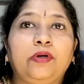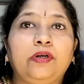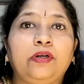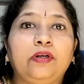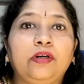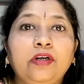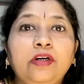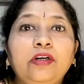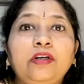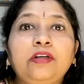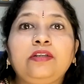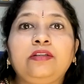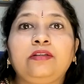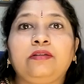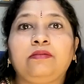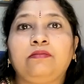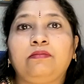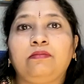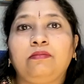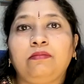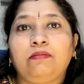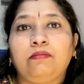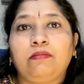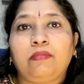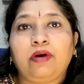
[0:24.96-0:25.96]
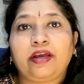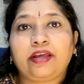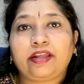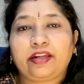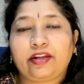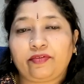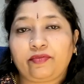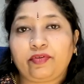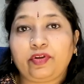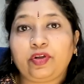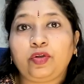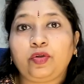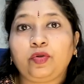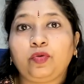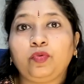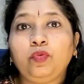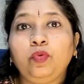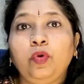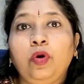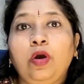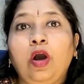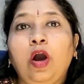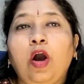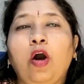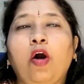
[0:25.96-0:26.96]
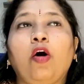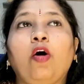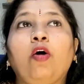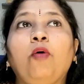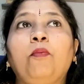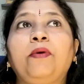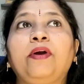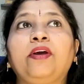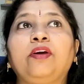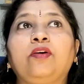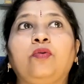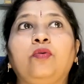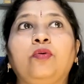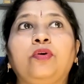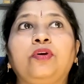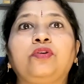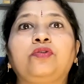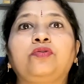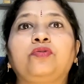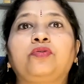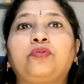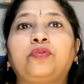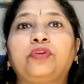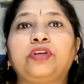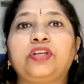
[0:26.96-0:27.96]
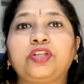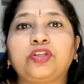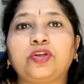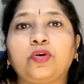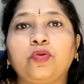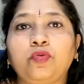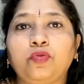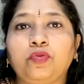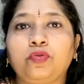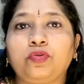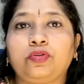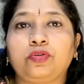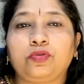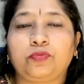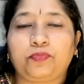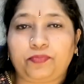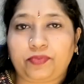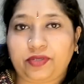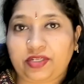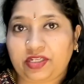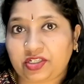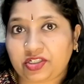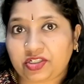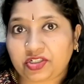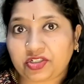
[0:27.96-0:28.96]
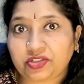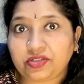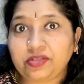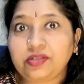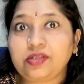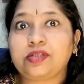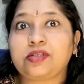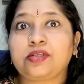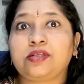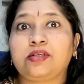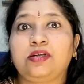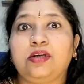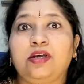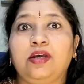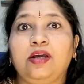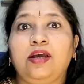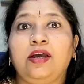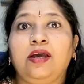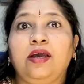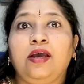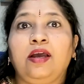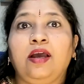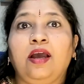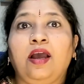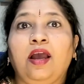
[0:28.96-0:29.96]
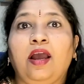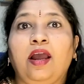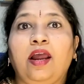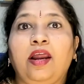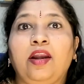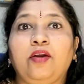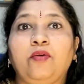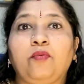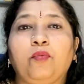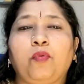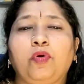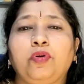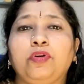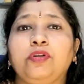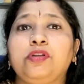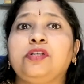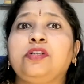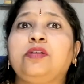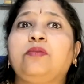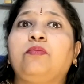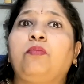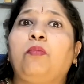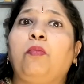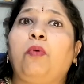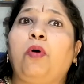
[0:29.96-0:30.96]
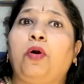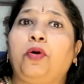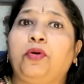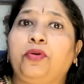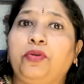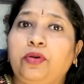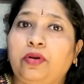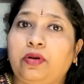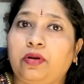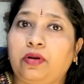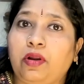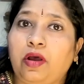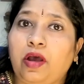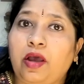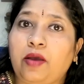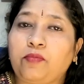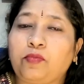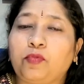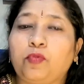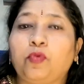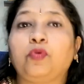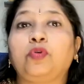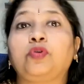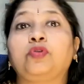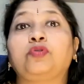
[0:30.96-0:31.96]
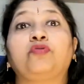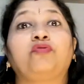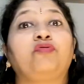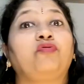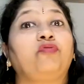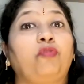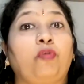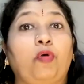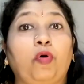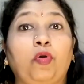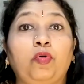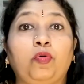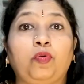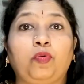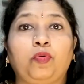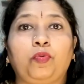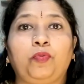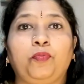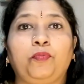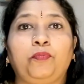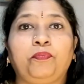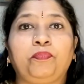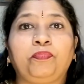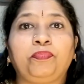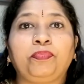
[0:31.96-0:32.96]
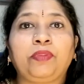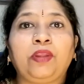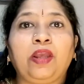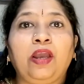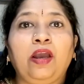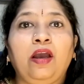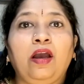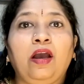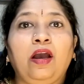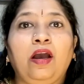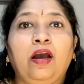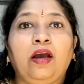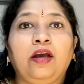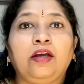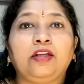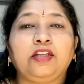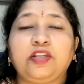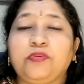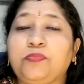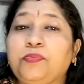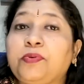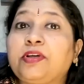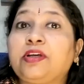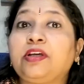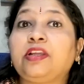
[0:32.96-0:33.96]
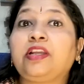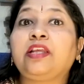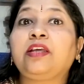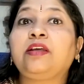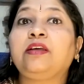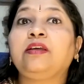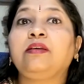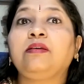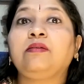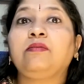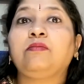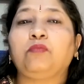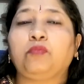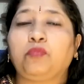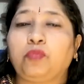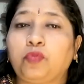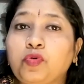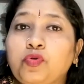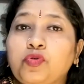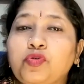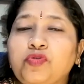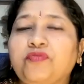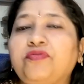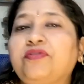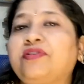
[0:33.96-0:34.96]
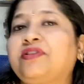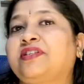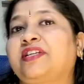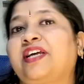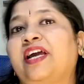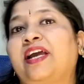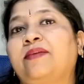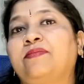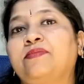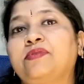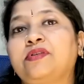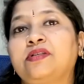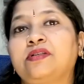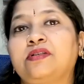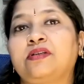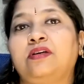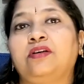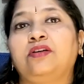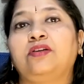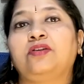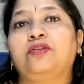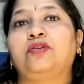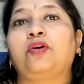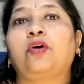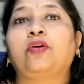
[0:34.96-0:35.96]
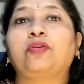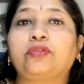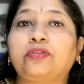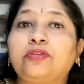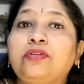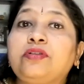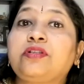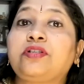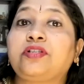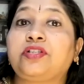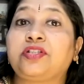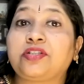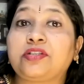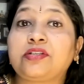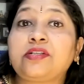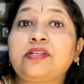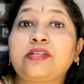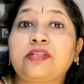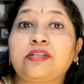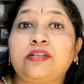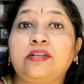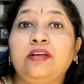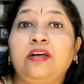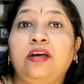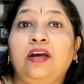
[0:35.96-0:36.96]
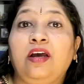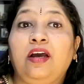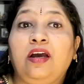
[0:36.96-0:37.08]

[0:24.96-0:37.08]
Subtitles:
earn my revenue? How am I going to reach out to the patients? And what is the model I'm going to follow? Typically, most of the times, doctors just